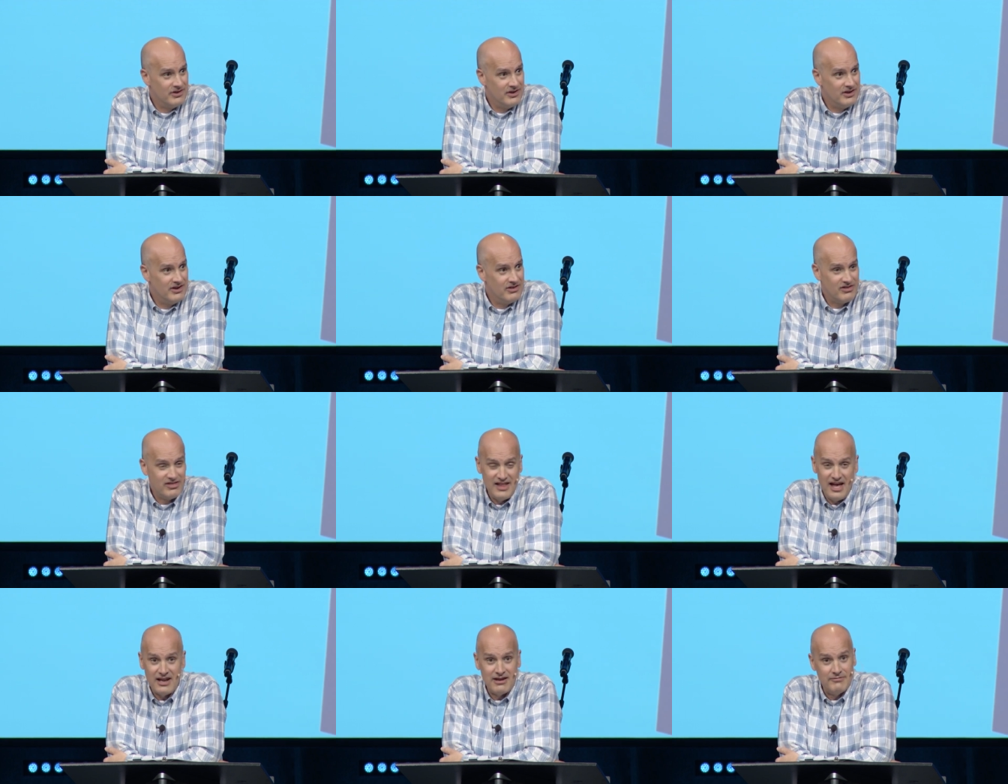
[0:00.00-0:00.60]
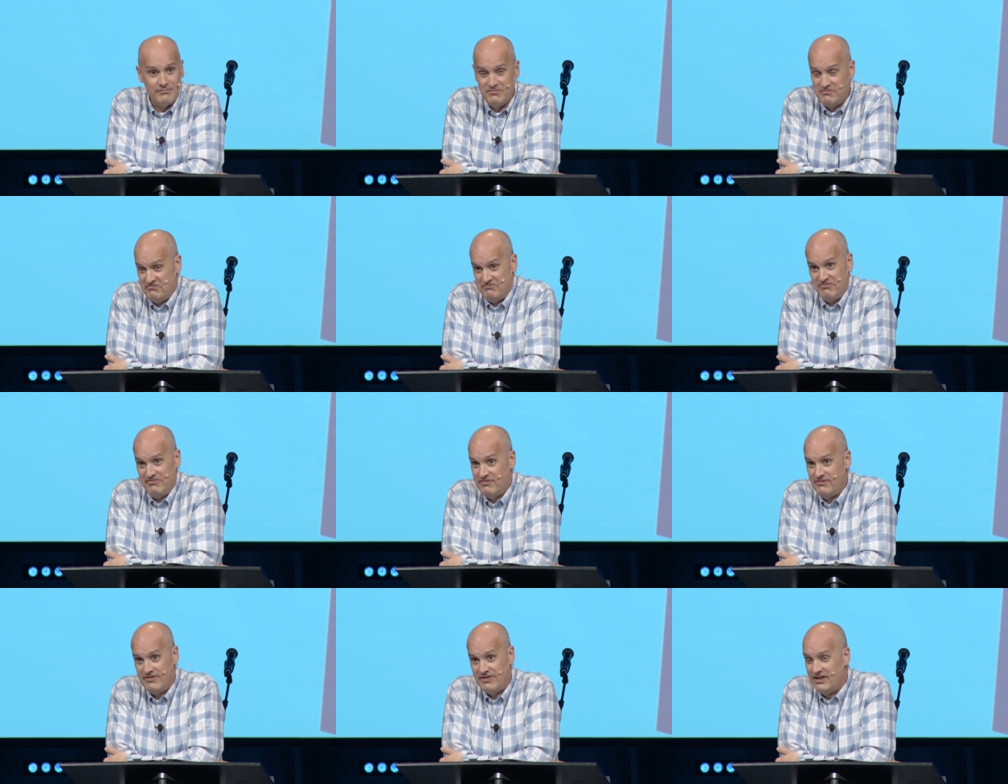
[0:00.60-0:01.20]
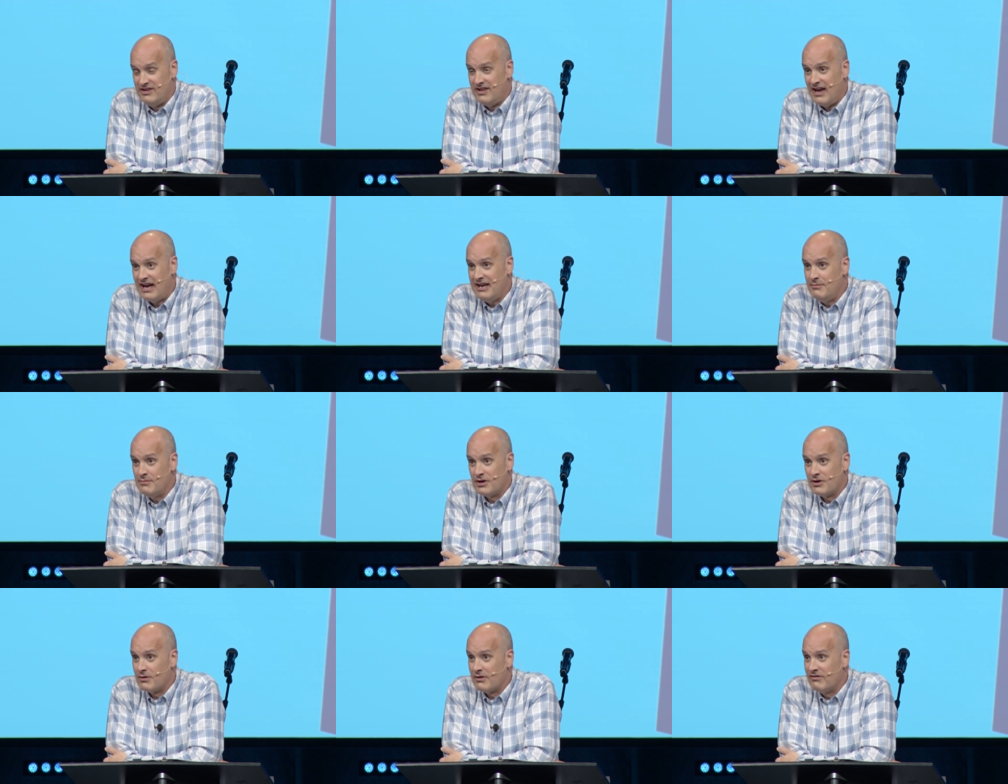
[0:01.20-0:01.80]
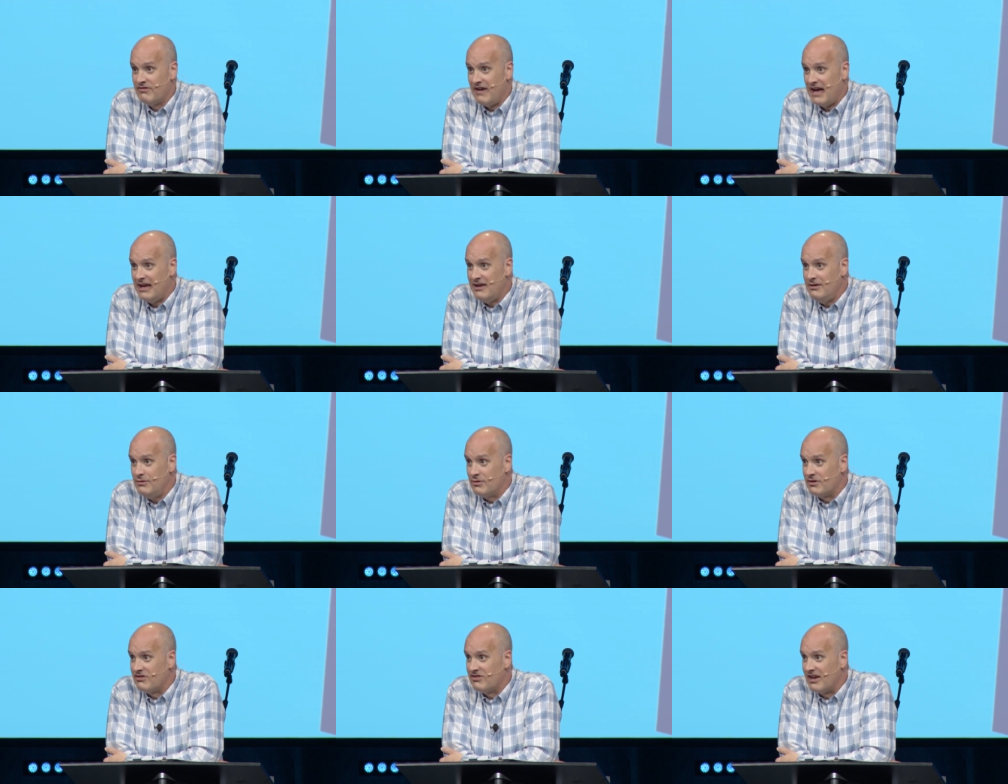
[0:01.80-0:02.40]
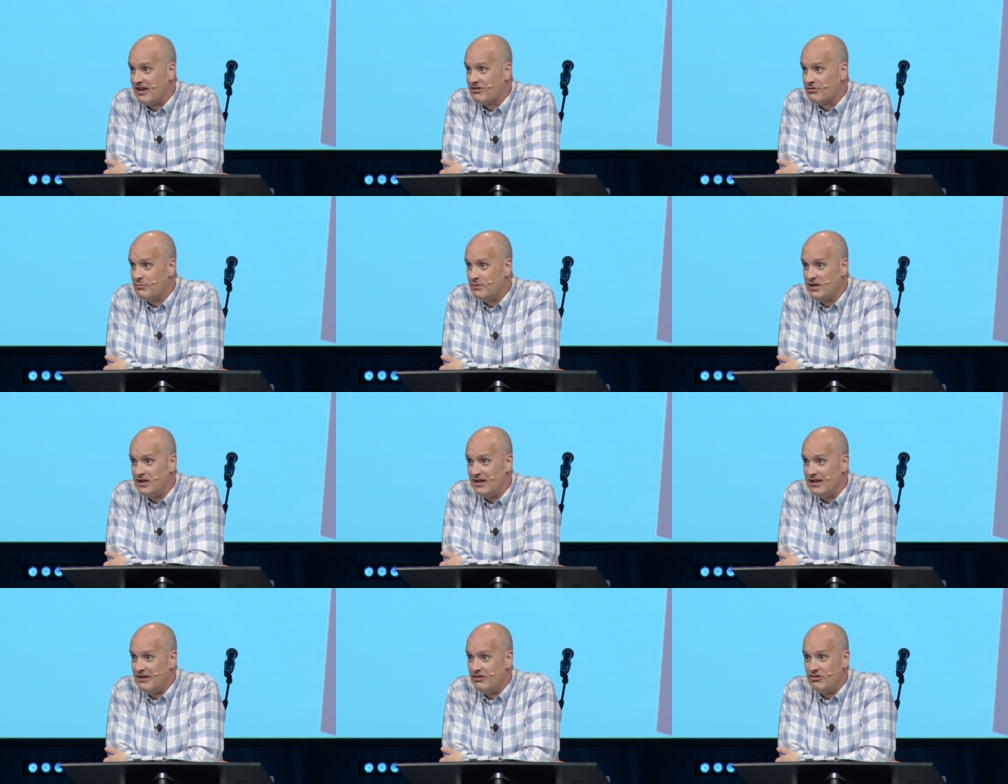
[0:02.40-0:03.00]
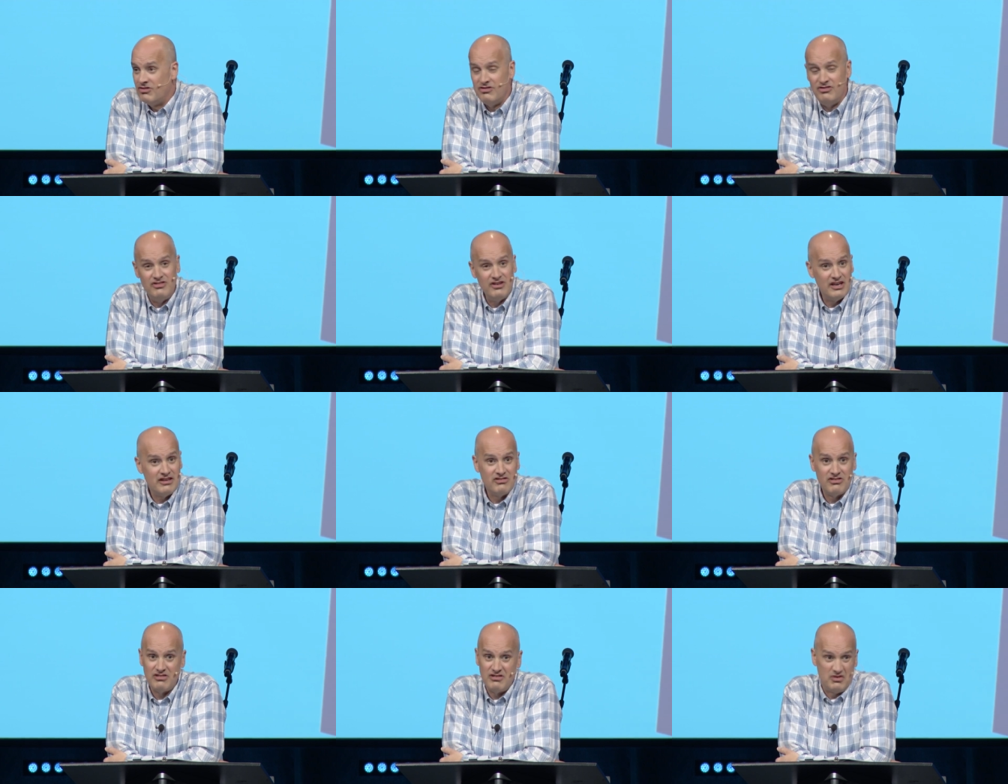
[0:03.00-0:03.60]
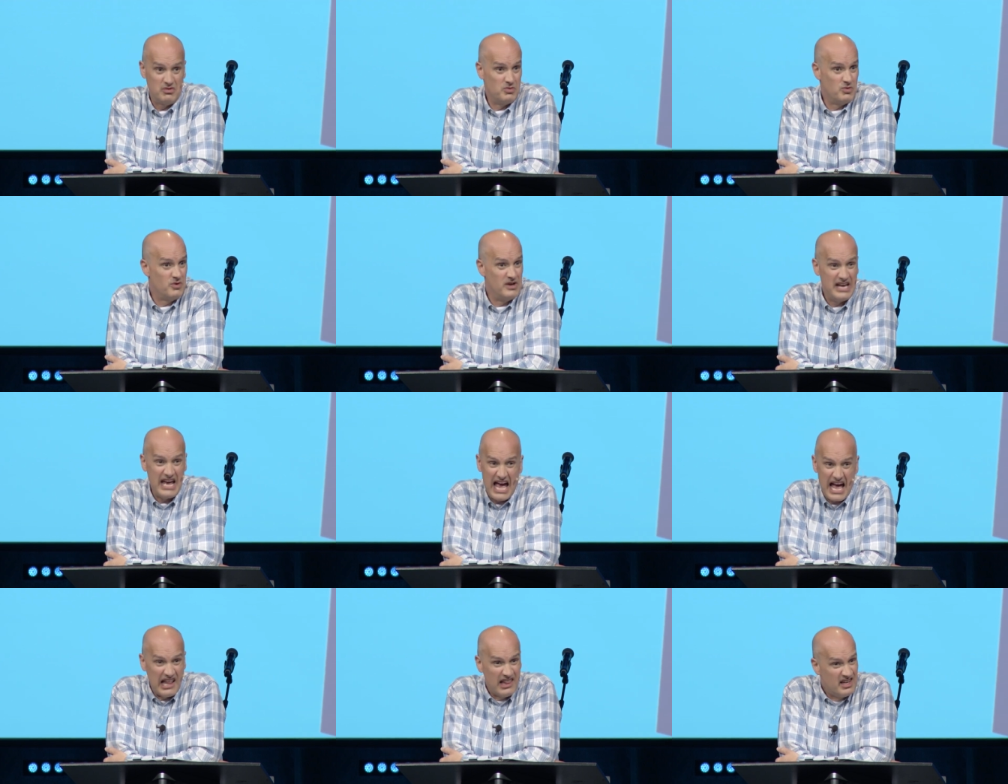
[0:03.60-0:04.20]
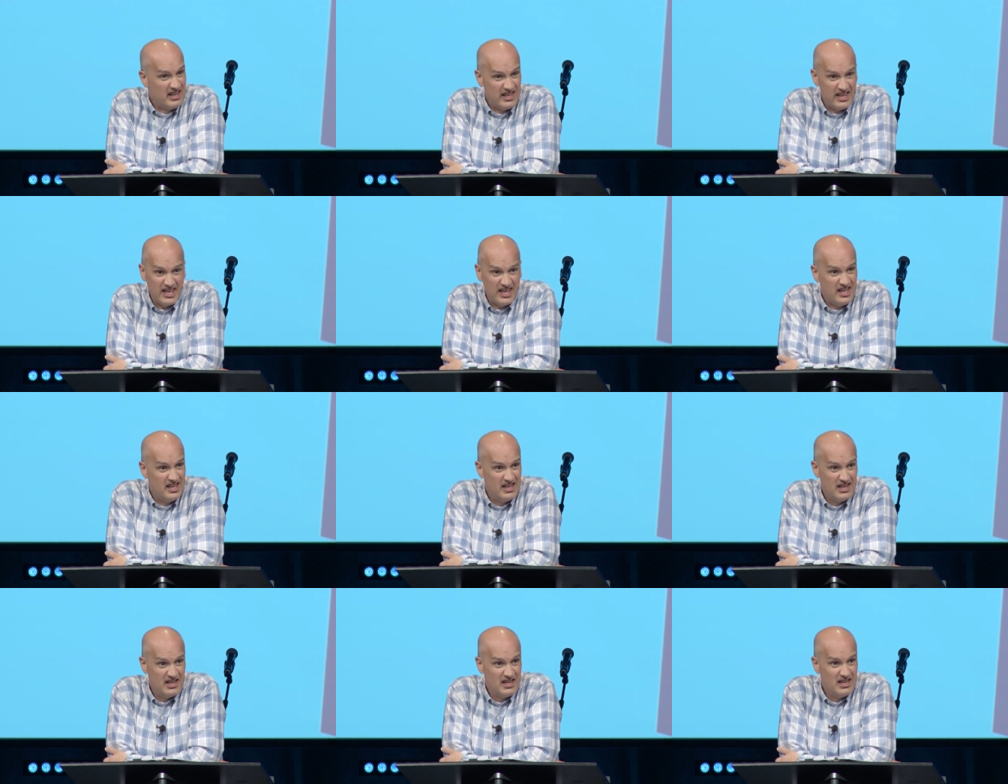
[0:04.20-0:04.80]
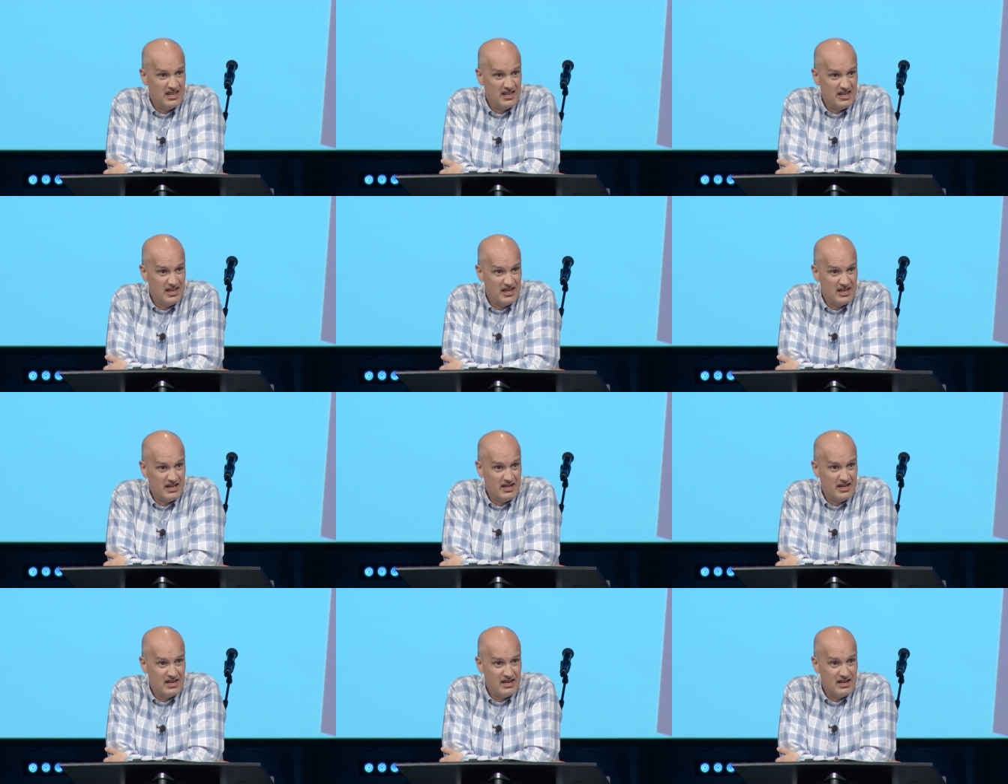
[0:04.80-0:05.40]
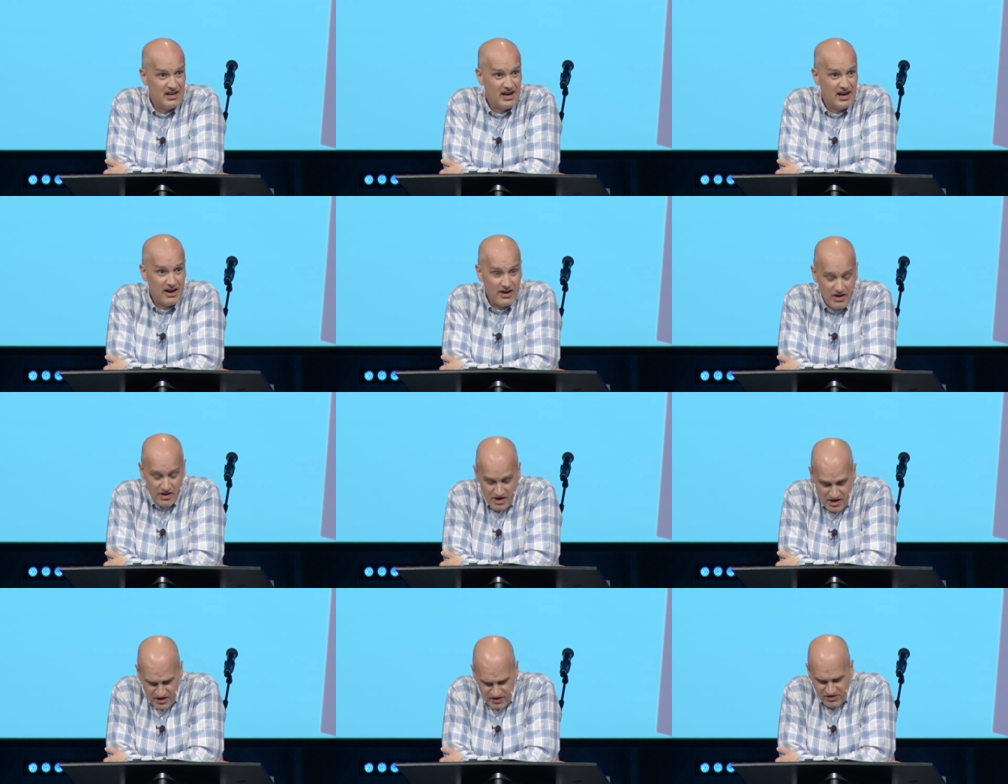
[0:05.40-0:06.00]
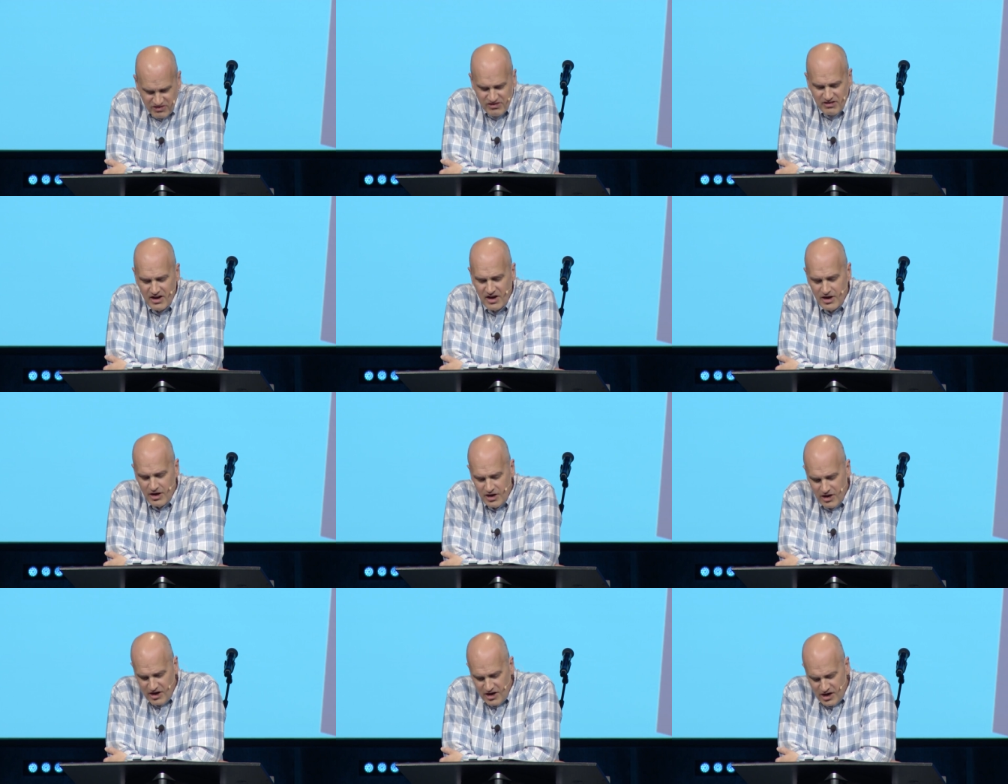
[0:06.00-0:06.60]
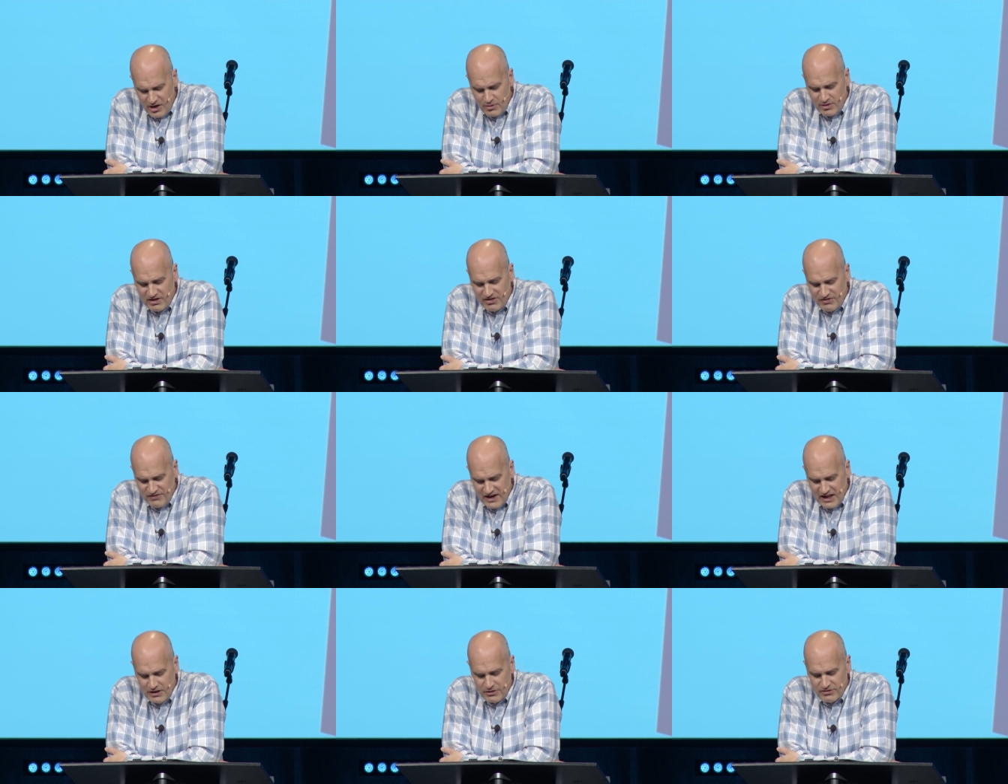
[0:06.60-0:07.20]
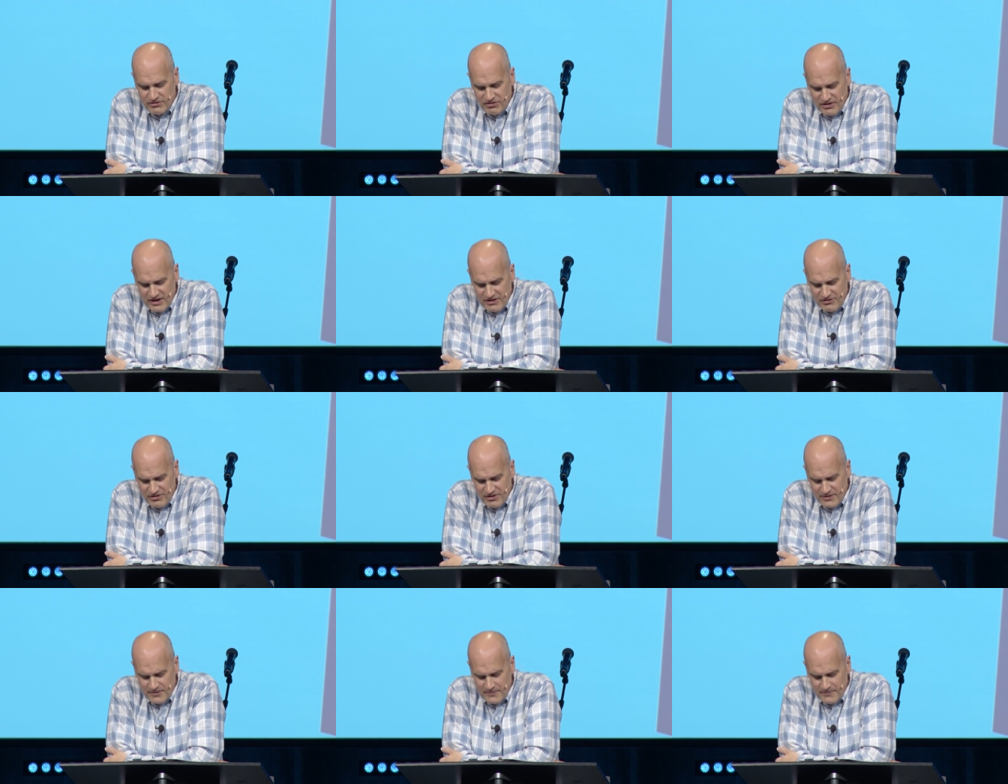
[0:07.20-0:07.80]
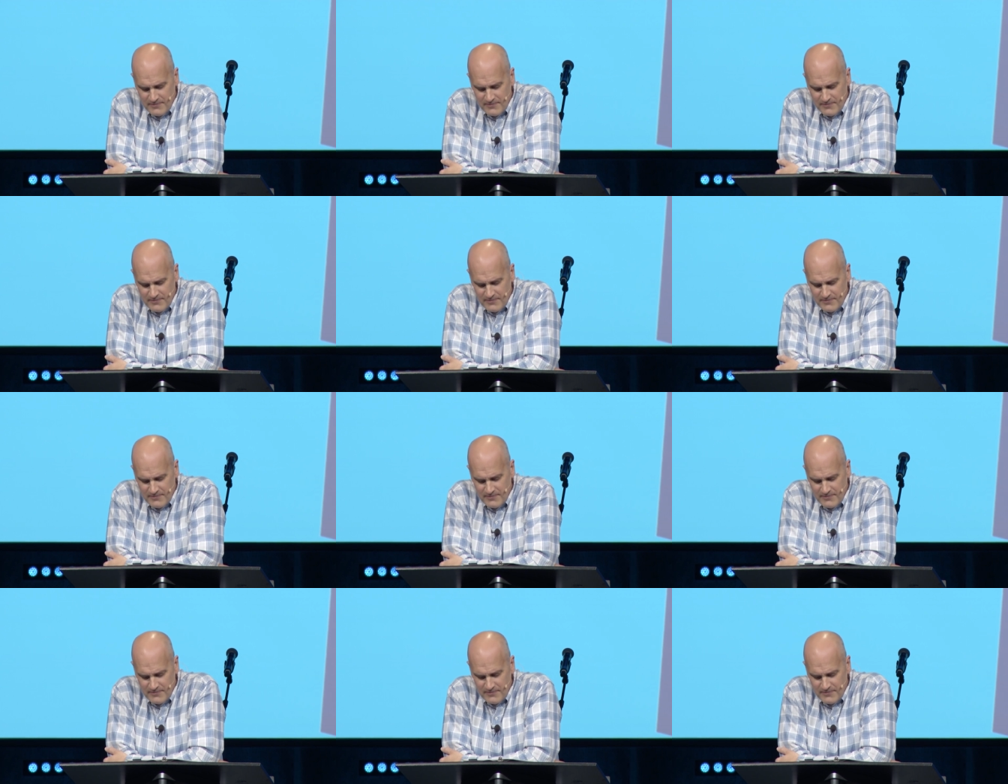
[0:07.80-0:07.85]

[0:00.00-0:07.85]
It's not an indictment or a value assessment. It's just reality. Our hearts always follow treasure.